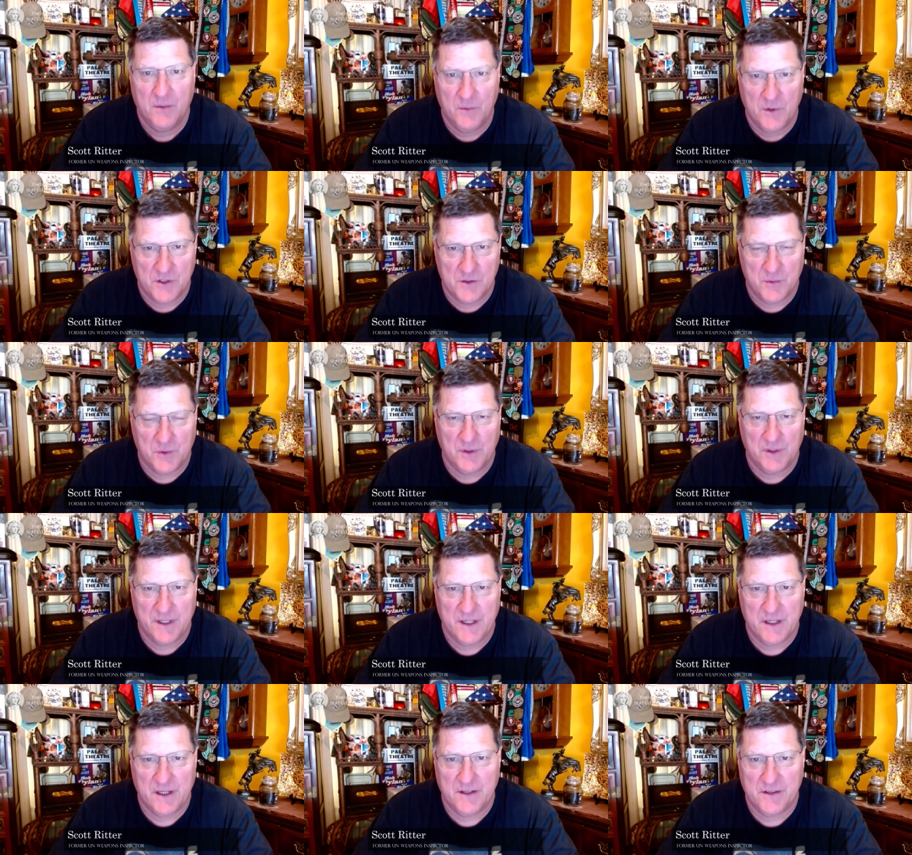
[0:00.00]
which
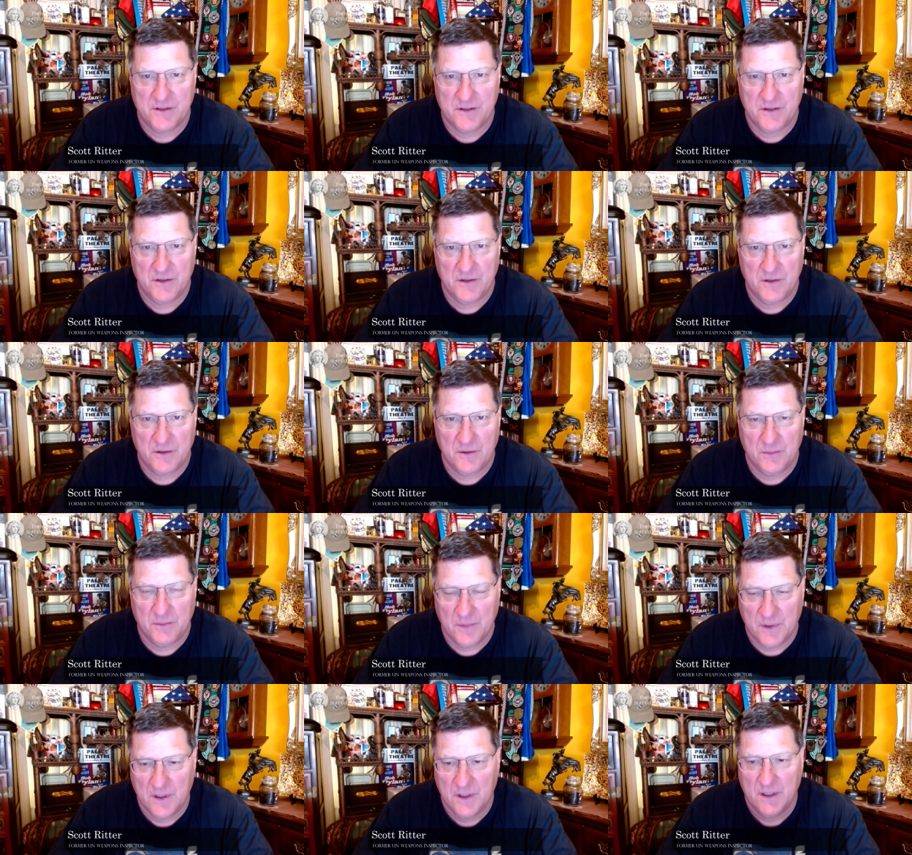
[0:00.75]
will lead us
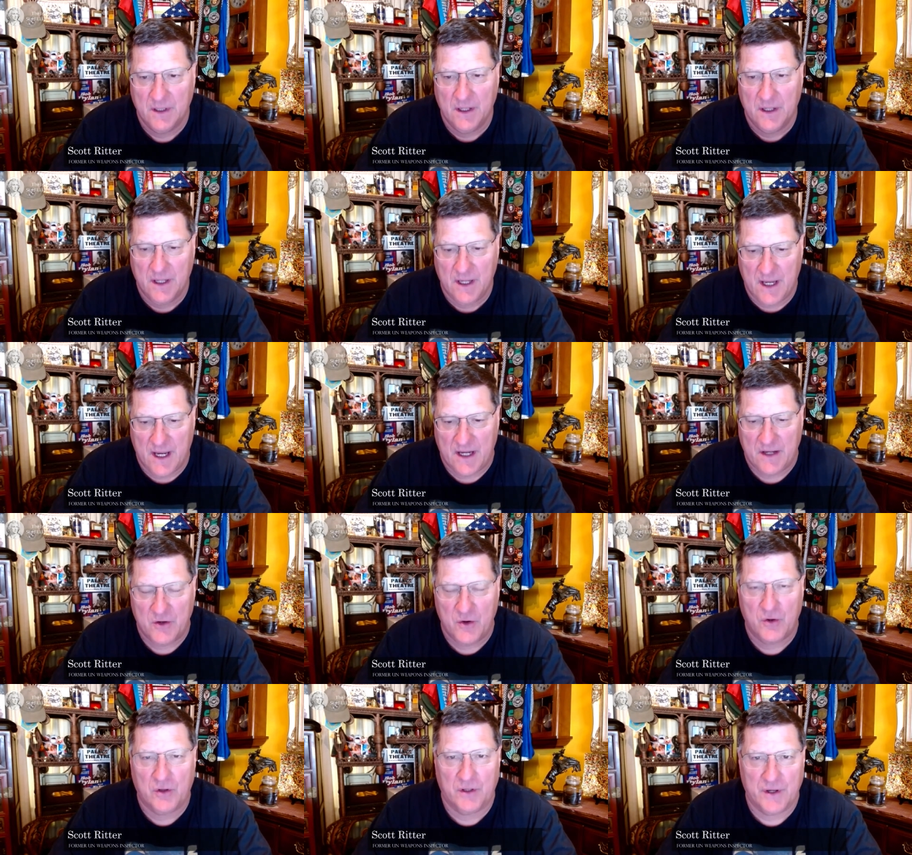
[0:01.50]
to
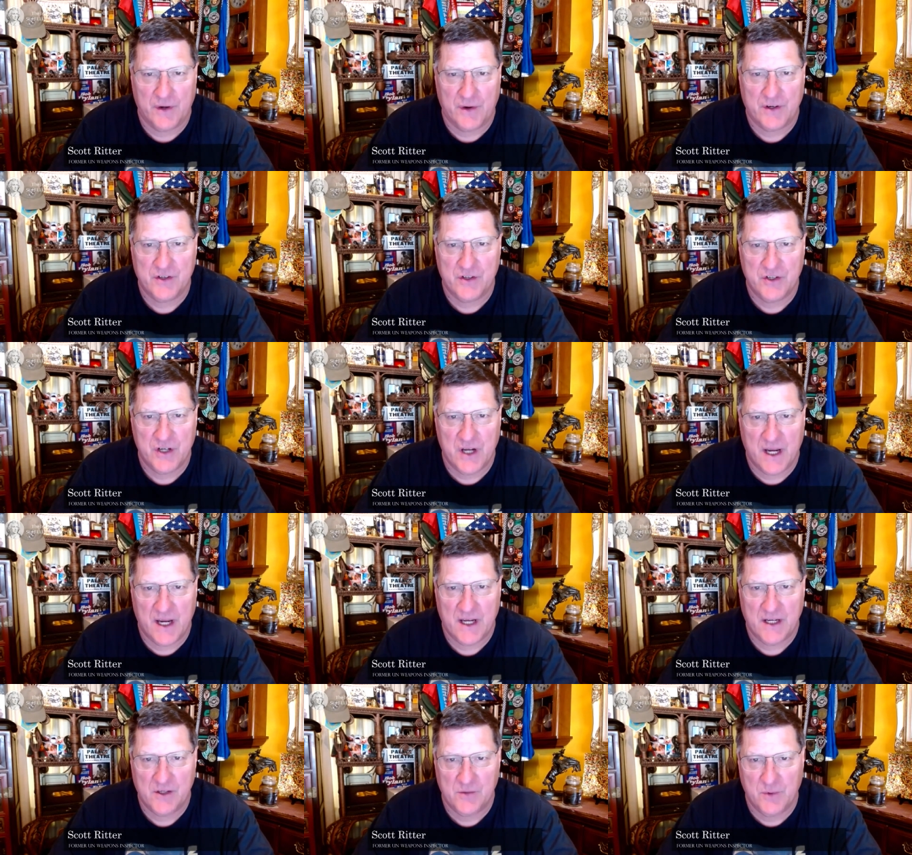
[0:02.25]
a nuclear
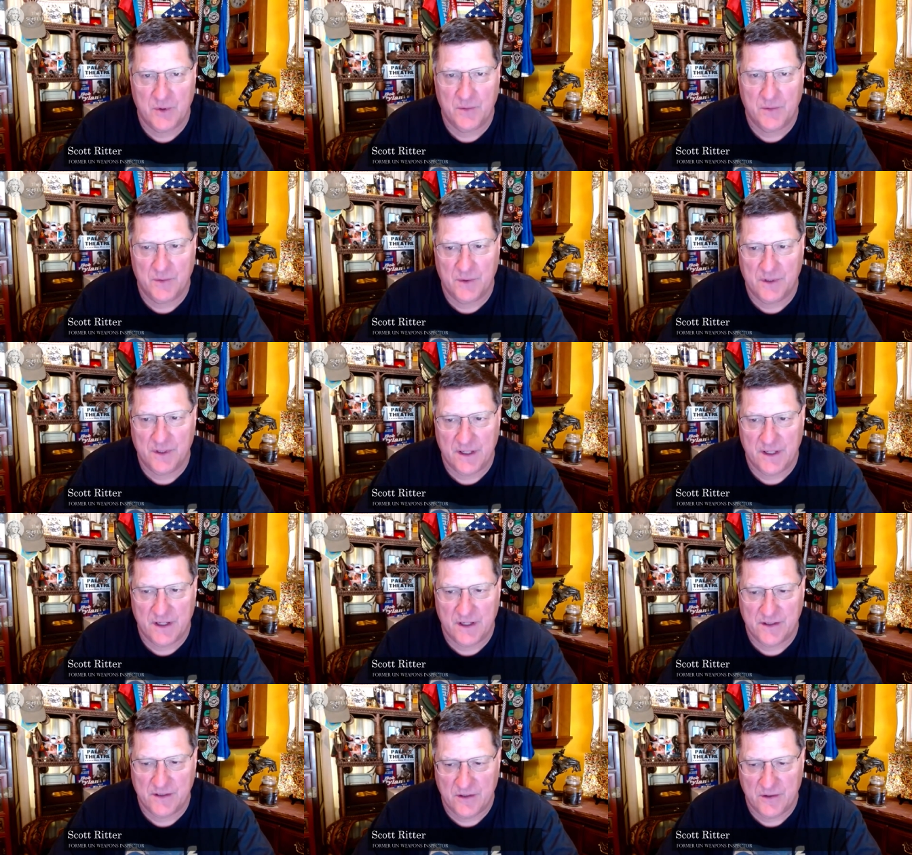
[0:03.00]
exchange would lead